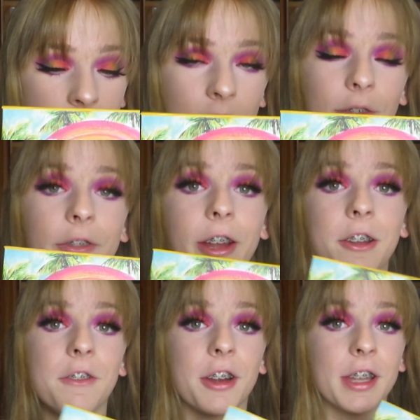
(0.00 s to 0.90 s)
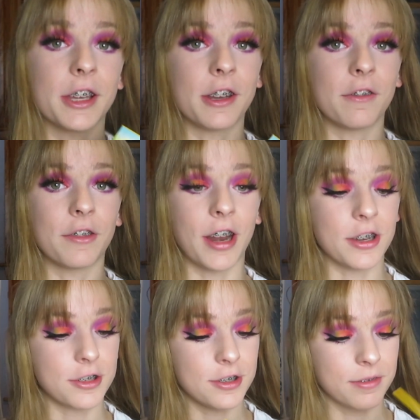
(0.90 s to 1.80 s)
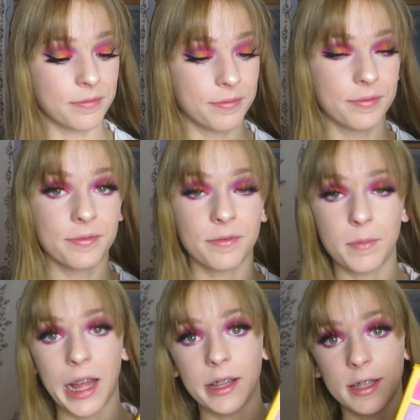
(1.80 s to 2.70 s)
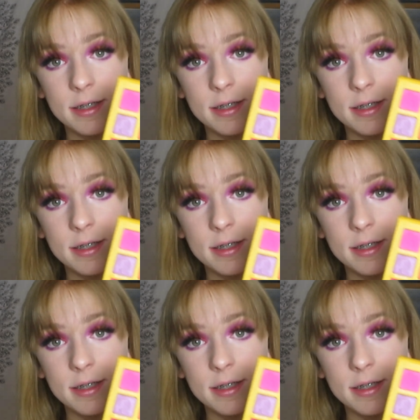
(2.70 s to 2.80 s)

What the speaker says: very, very good and fresh palette